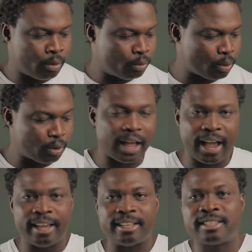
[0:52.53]

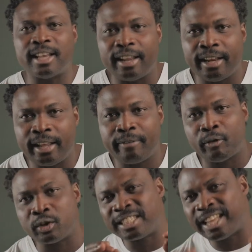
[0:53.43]
Rollei is selling it
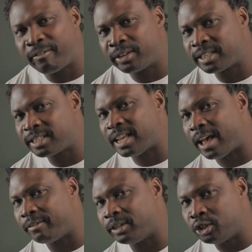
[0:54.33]
for
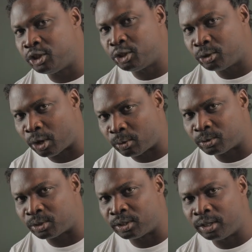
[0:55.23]
77
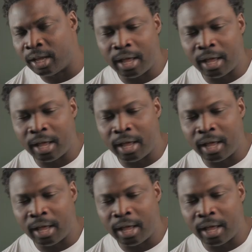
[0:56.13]
euros.